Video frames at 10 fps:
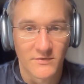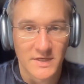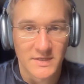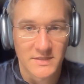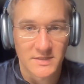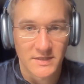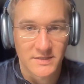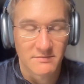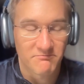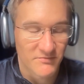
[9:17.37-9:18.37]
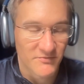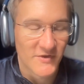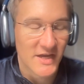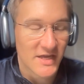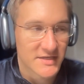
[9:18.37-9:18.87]
And that's
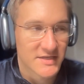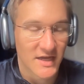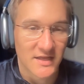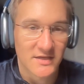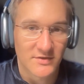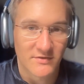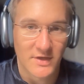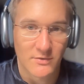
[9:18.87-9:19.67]
really a data-driven